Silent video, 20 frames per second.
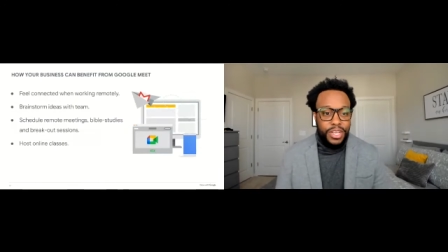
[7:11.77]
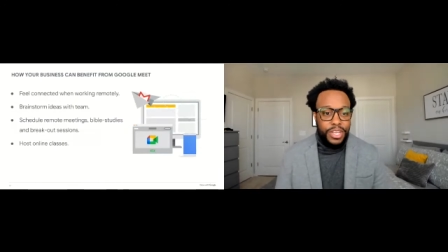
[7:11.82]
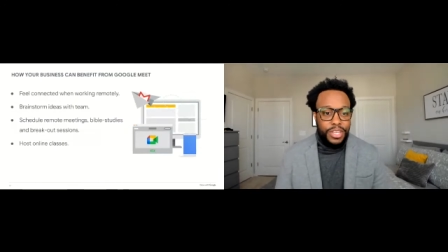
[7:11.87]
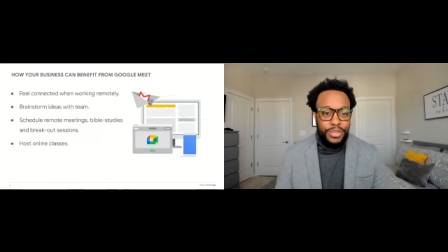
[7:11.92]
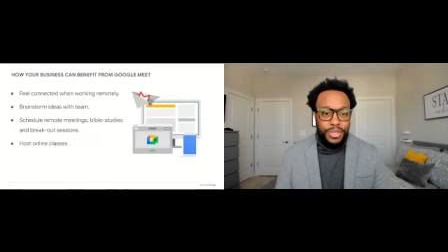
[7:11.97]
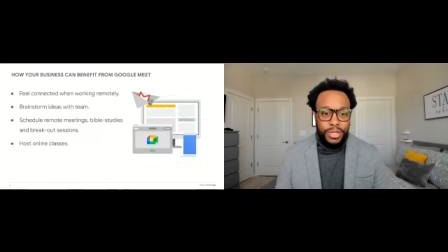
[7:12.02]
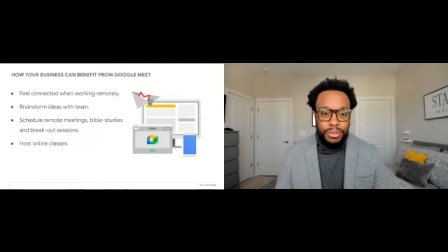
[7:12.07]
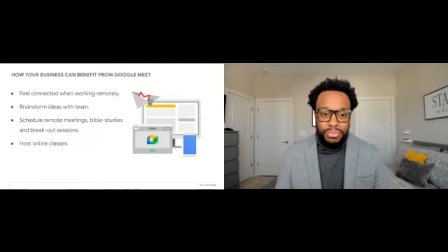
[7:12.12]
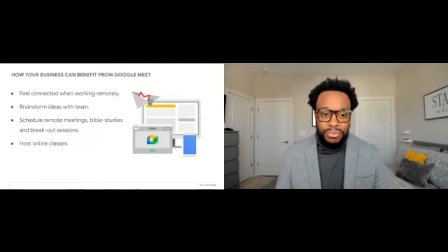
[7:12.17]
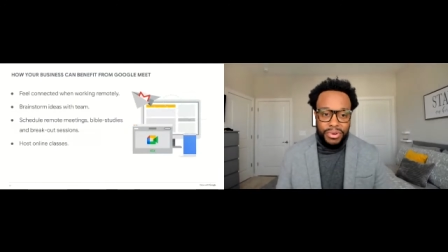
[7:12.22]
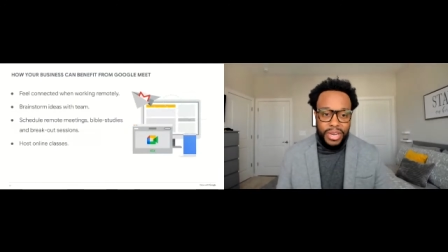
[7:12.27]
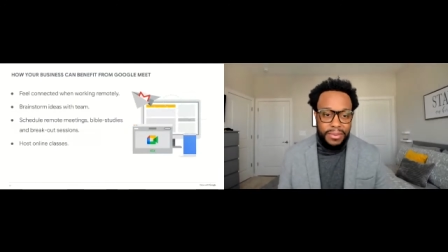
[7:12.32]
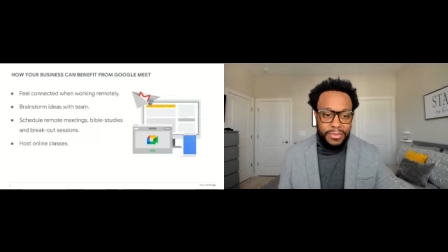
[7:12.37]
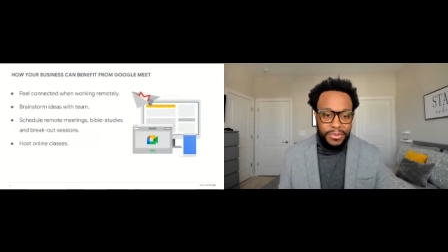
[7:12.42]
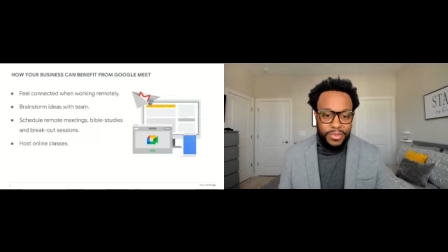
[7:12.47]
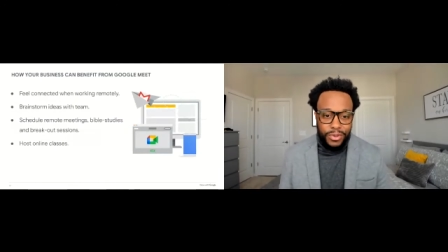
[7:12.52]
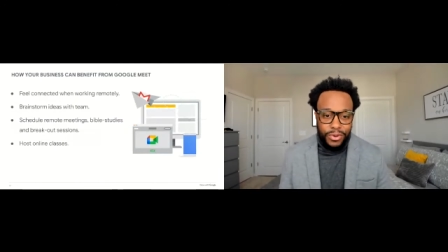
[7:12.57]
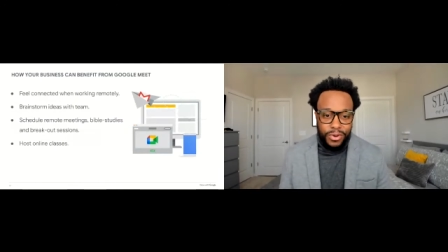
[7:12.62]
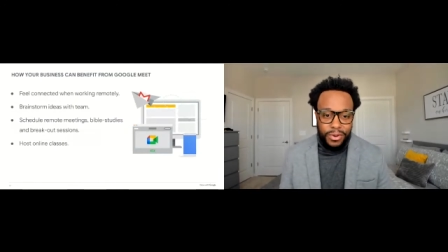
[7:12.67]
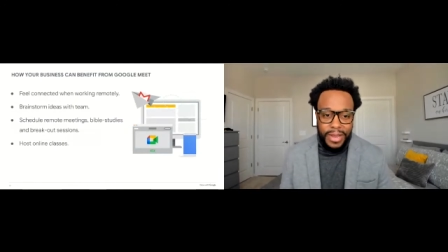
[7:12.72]
You can
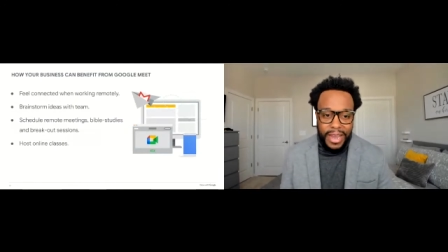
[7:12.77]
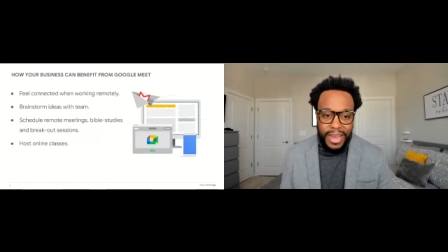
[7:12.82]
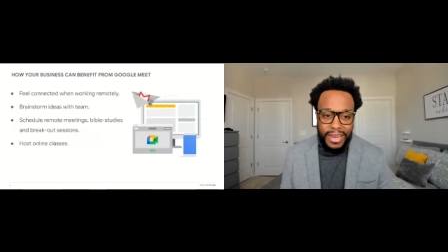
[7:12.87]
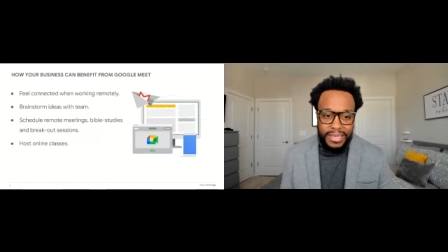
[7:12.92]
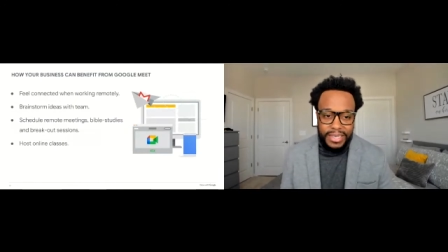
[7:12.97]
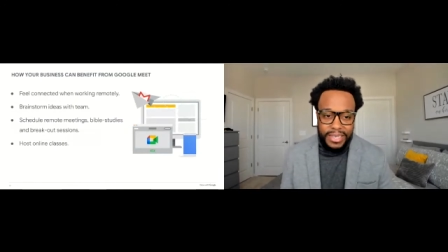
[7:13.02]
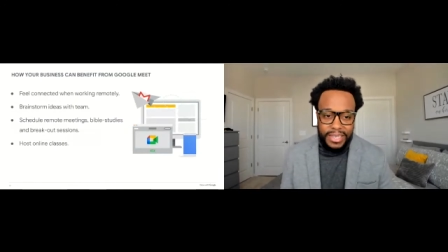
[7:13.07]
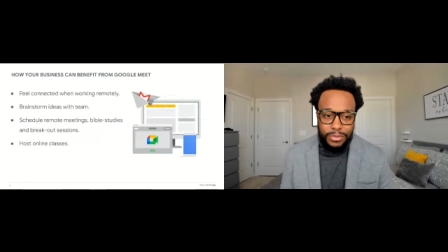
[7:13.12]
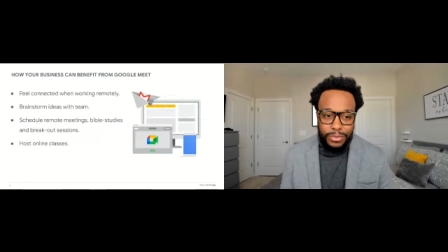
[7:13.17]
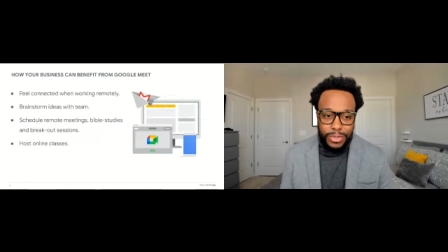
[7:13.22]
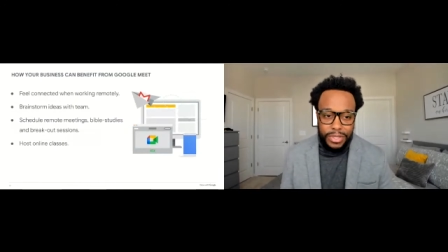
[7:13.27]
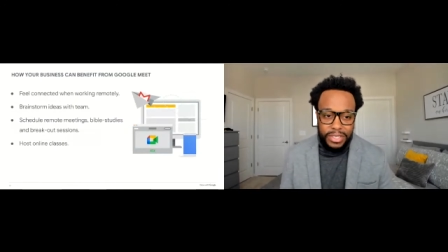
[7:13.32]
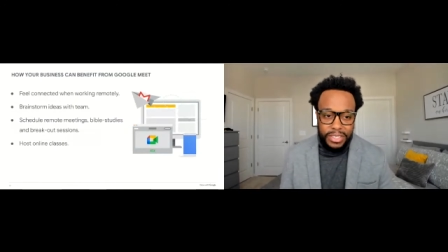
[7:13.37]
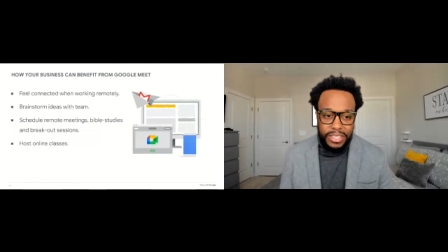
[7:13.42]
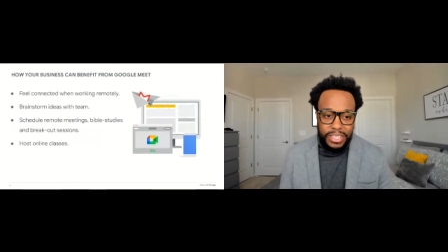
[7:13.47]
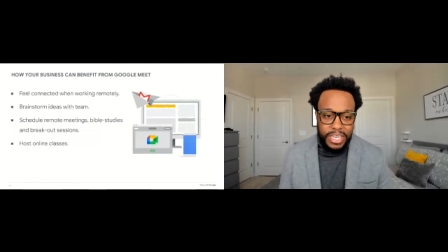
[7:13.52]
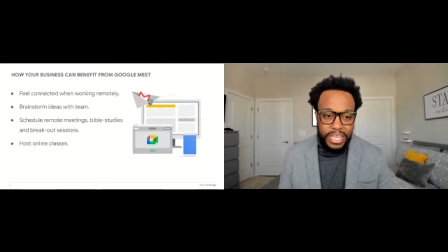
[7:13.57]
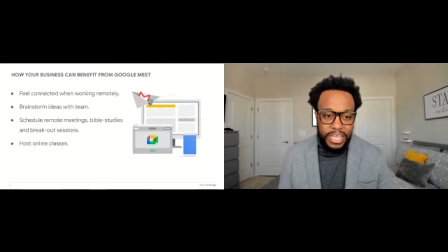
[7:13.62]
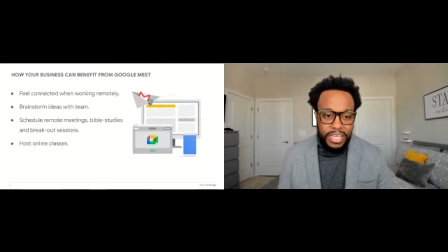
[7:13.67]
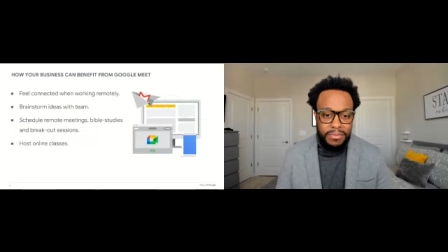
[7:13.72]
brainstorm ideas with the
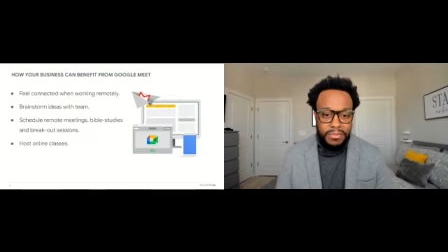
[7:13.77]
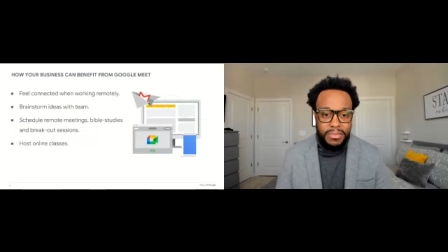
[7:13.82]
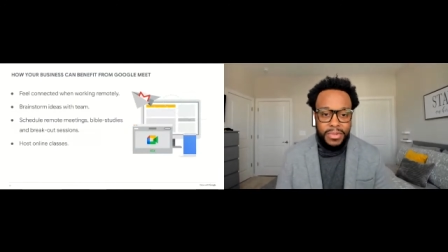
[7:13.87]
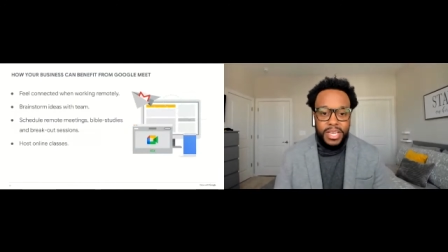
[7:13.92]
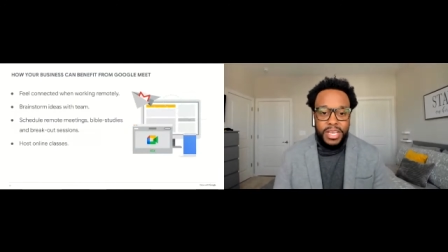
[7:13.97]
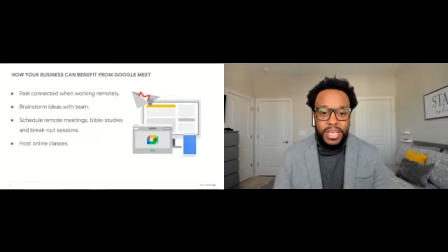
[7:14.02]
team.